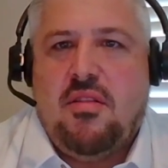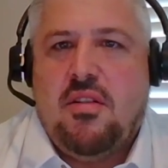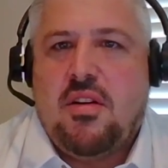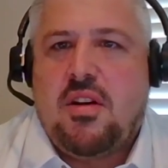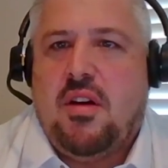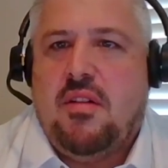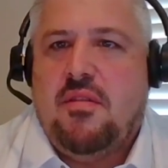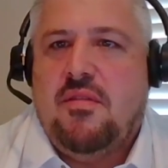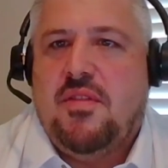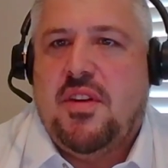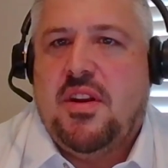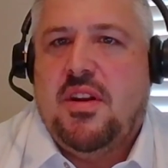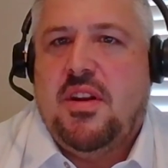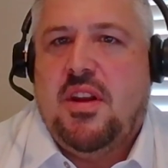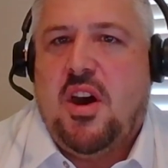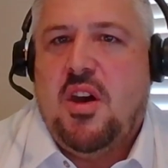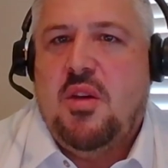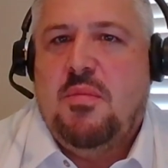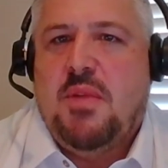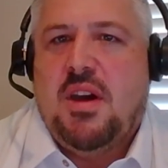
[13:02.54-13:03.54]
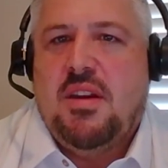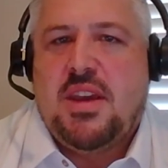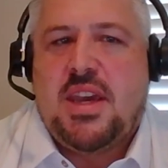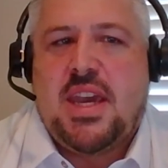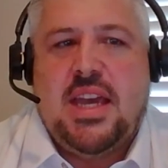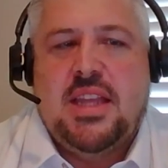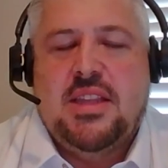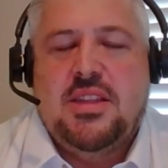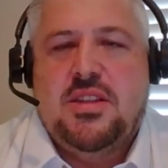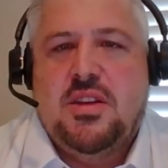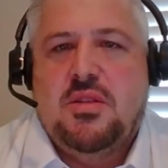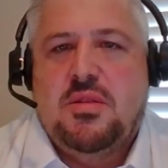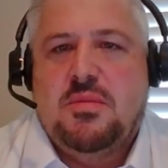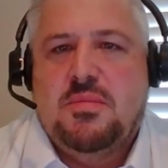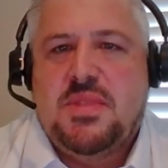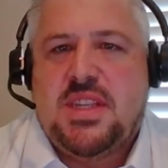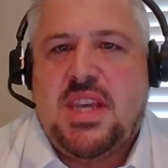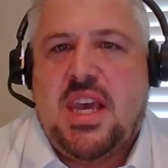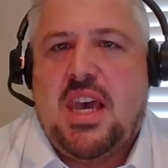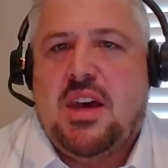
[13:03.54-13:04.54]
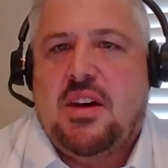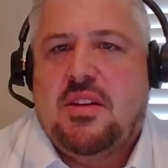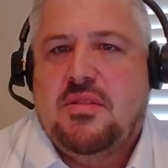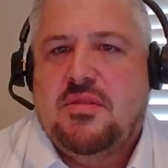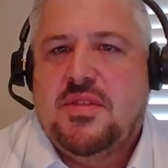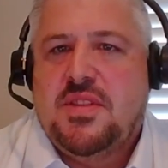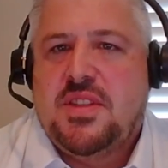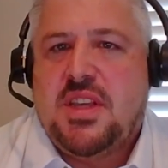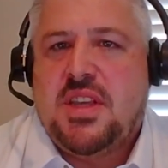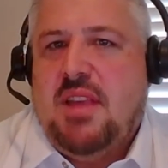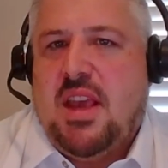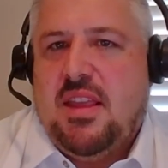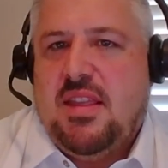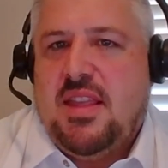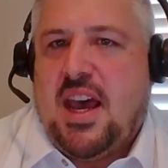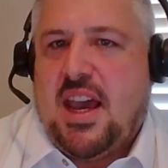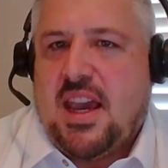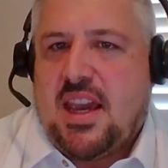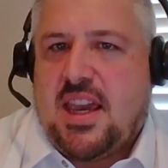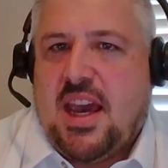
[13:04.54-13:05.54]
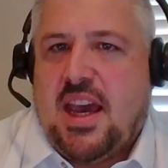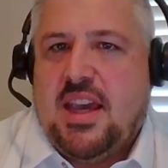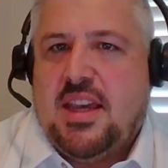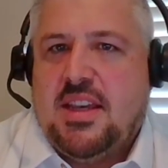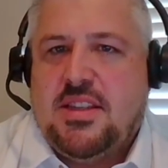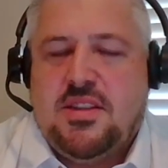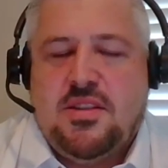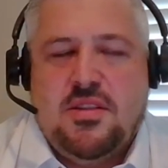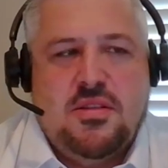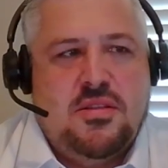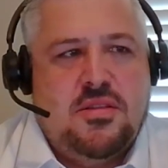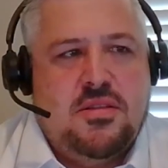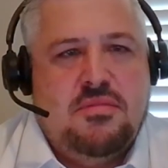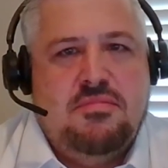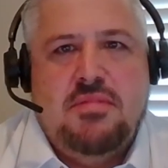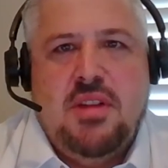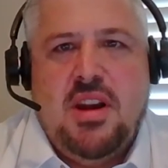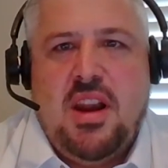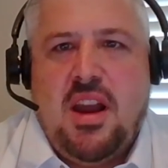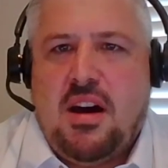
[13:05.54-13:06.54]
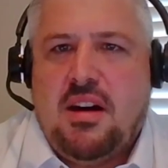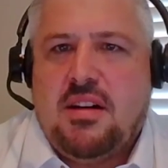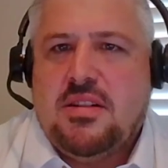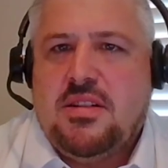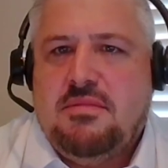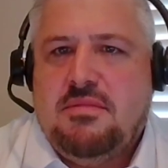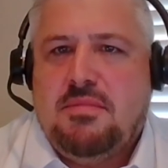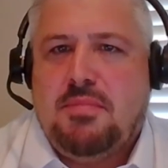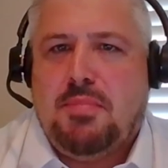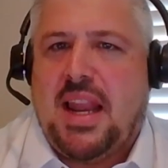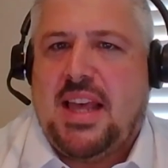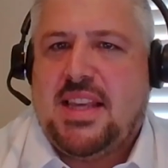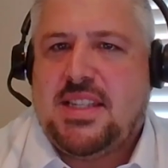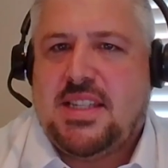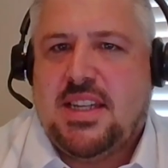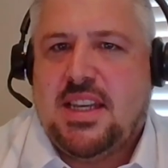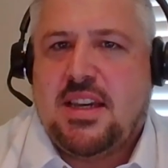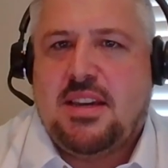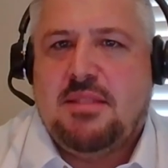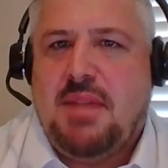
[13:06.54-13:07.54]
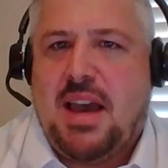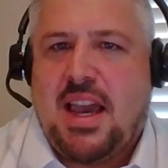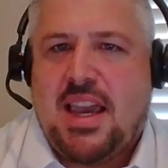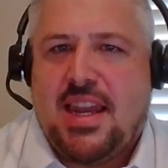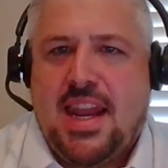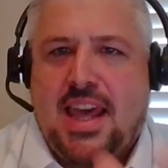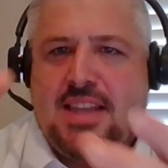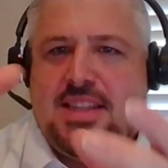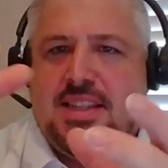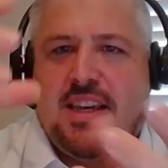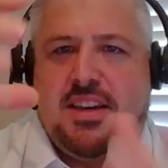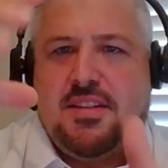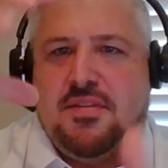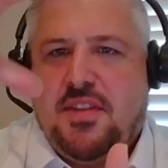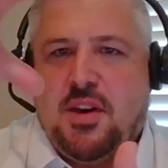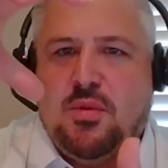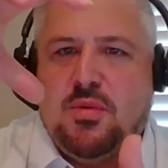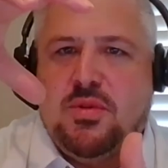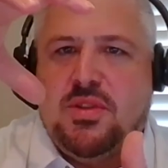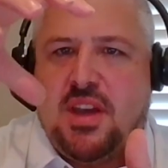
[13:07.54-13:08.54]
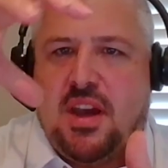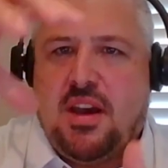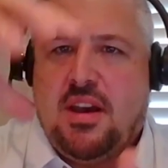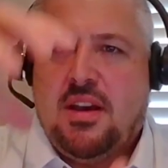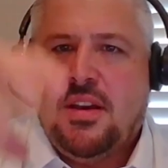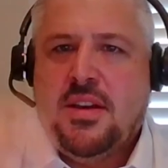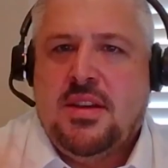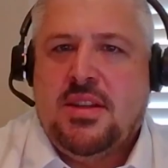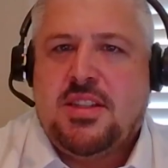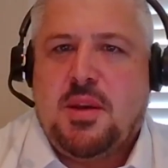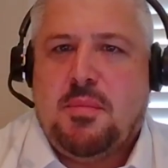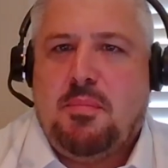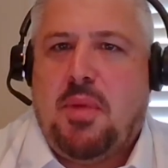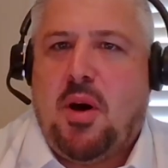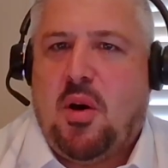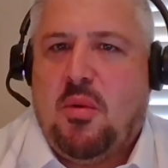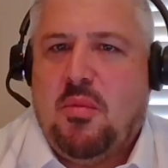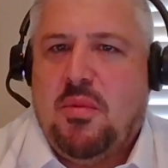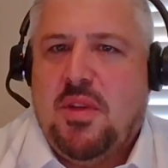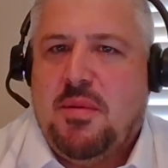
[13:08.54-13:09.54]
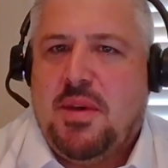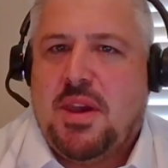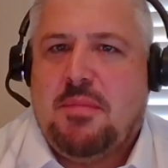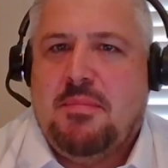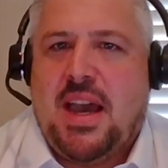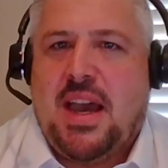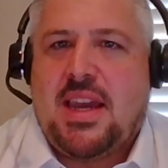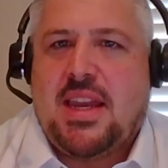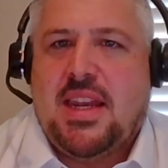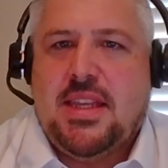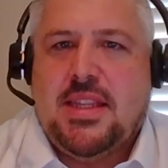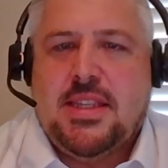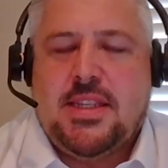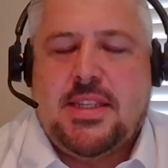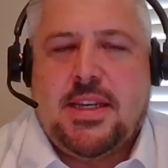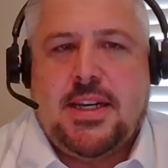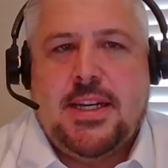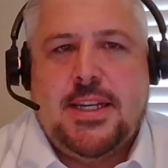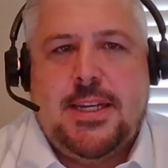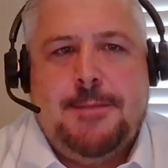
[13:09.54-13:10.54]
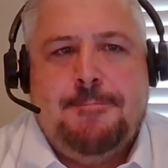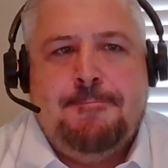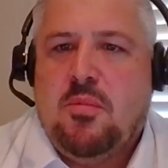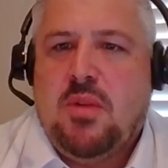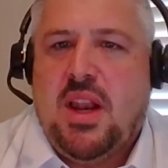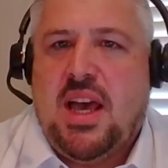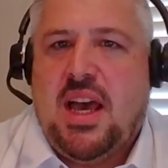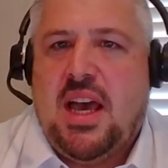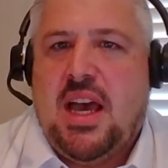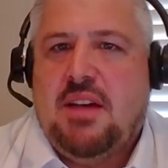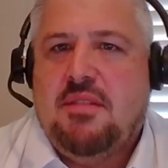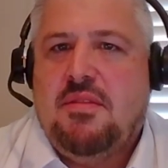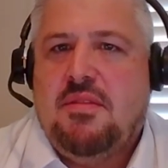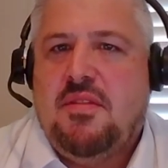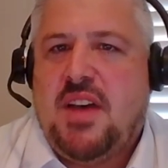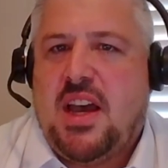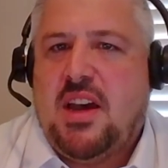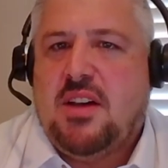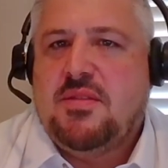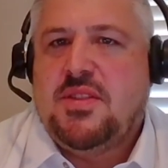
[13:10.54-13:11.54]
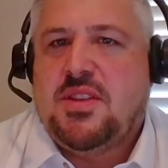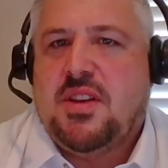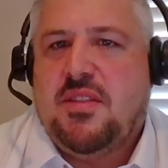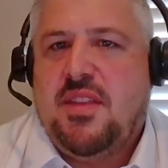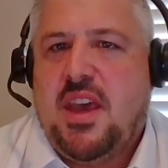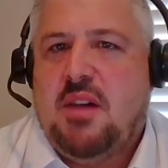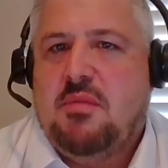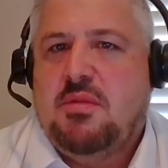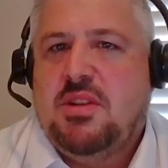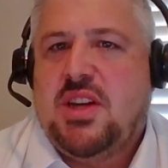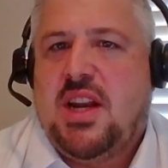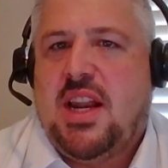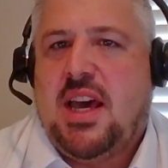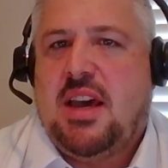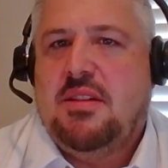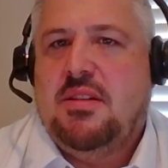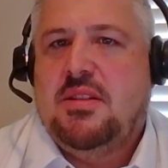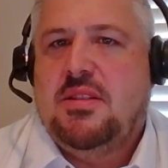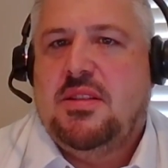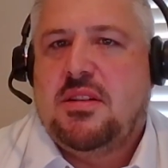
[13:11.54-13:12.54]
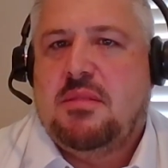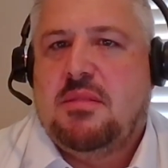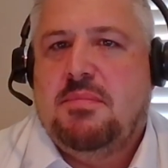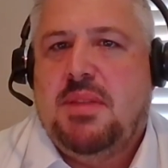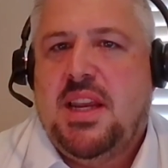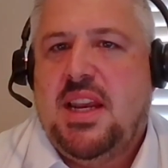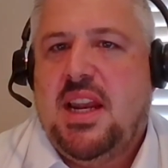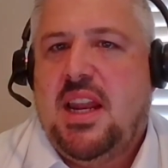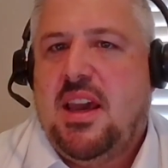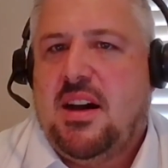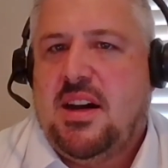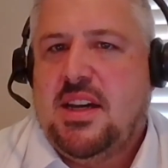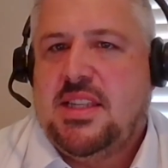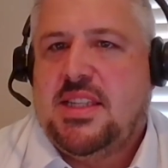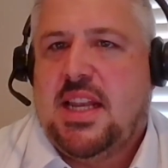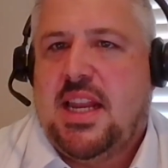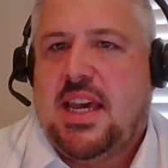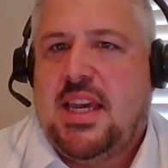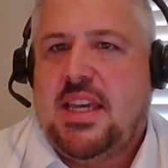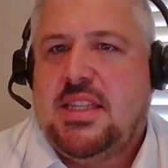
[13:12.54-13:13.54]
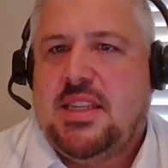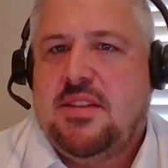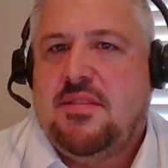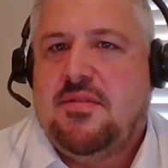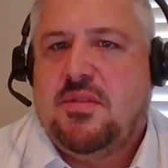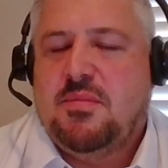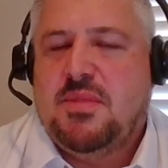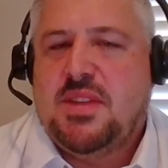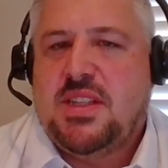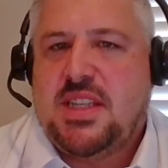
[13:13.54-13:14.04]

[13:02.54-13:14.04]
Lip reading: or a confident homeowner can do themselves. In that case, your large plastic magnetic filter is a pot with a big magnet inside it. Will have valves on there which allow you to completely isolate it from the